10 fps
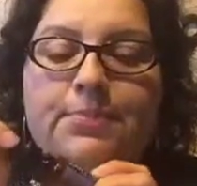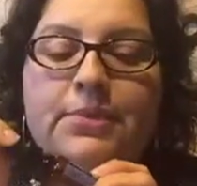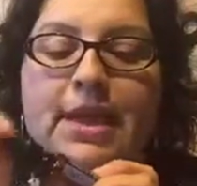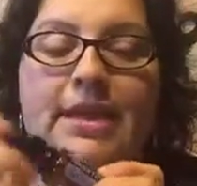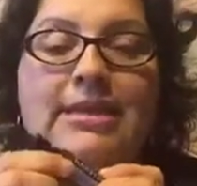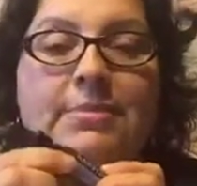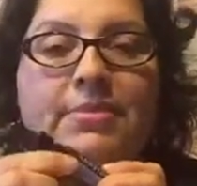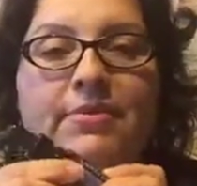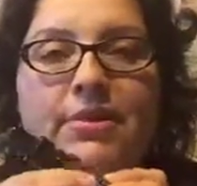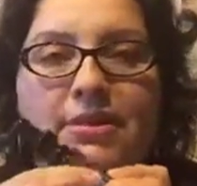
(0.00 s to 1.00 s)
any type
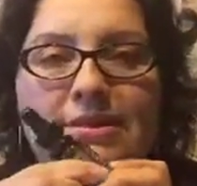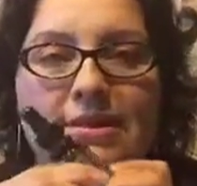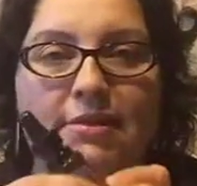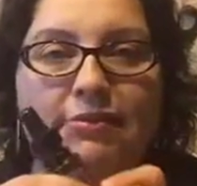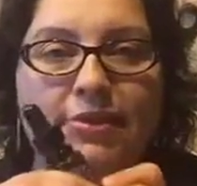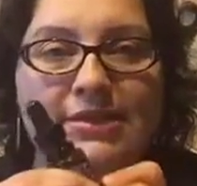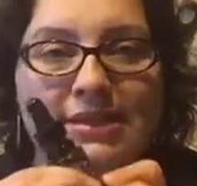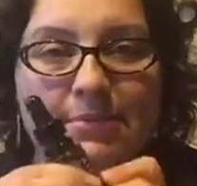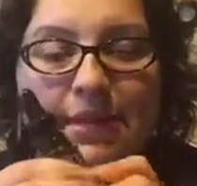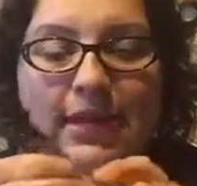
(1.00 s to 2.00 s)
of discomfort,
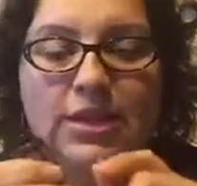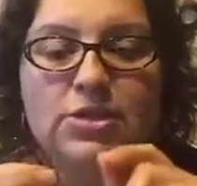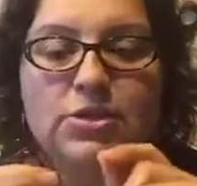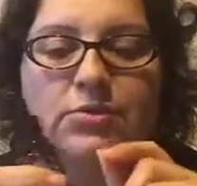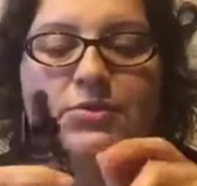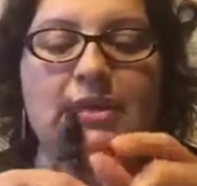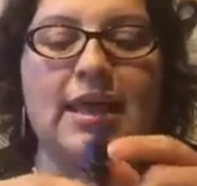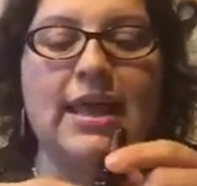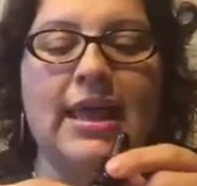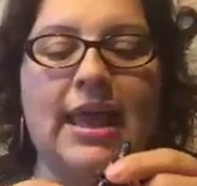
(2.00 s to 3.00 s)
stomach issues.
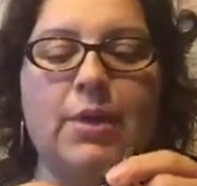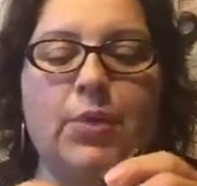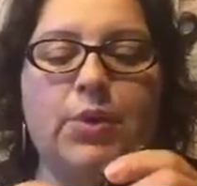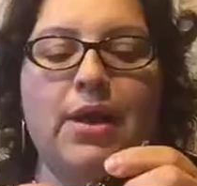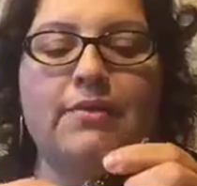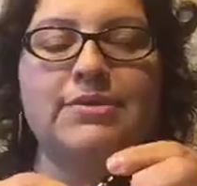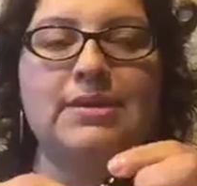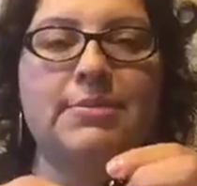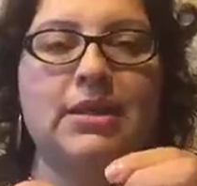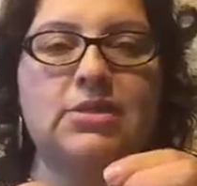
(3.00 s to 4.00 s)
And when you have
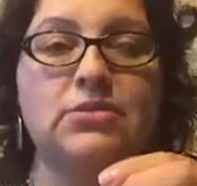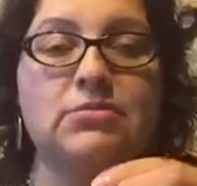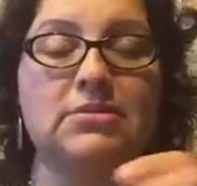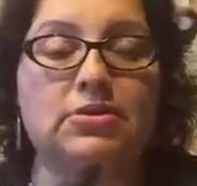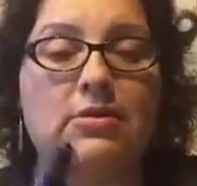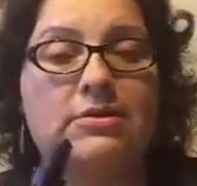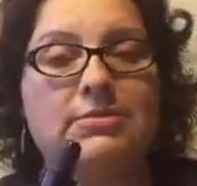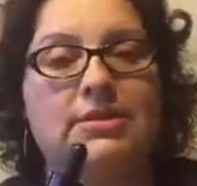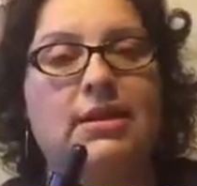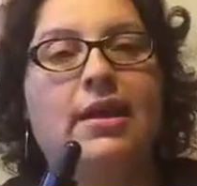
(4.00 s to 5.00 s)
stomach issues, it travels up
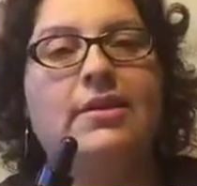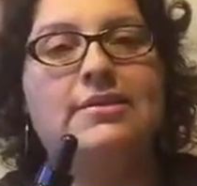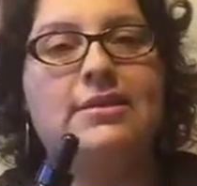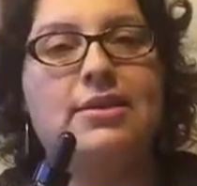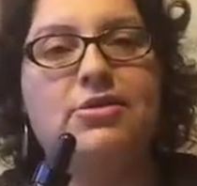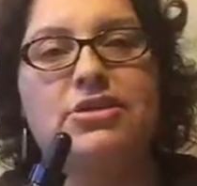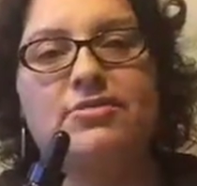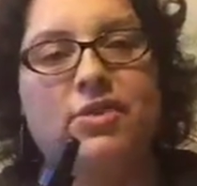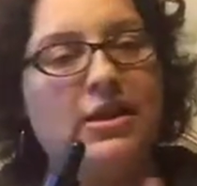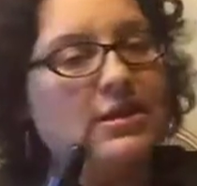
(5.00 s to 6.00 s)
to the lungs, and you just
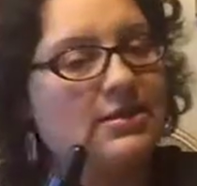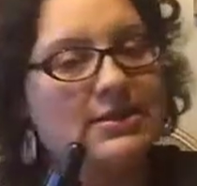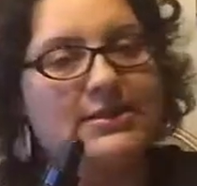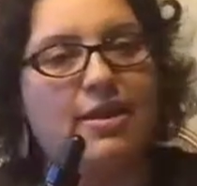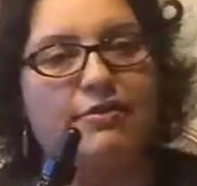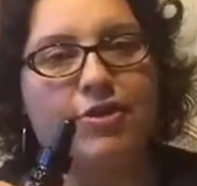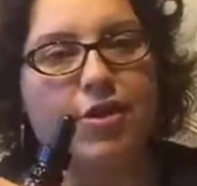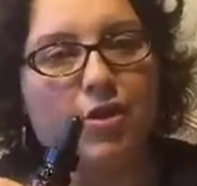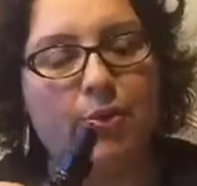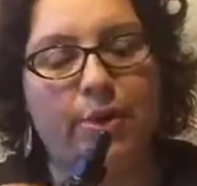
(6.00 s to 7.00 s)
feel discomfort
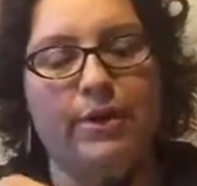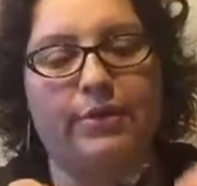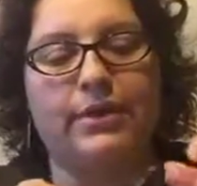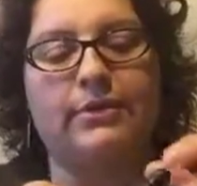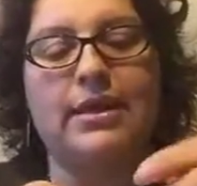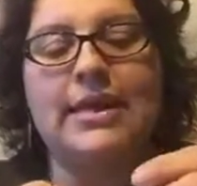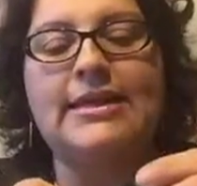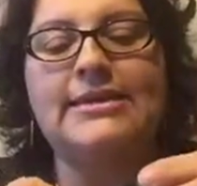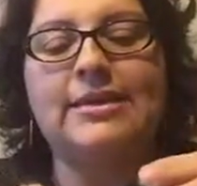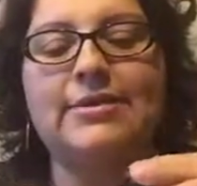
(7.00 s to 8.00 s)
all the way around. So